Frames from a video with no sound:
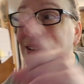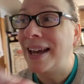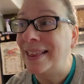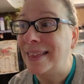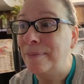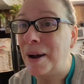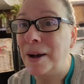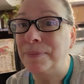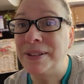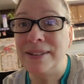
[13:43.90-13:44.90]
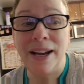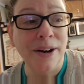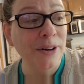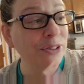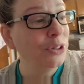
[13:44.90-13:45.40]
take them
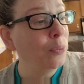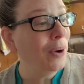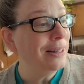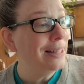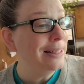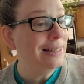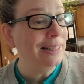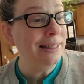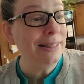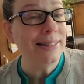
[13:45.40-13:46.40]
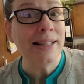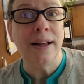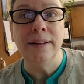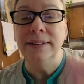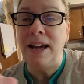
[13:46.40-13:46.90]
upstairs, the ones that didn't
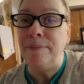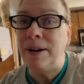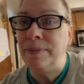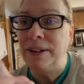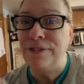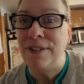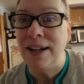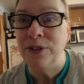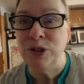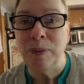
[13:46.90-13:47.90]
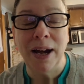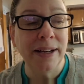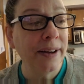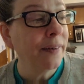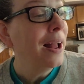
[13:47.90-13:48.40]
sell. Yep, I'm gonna find a spot
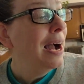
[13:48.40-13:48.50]
here.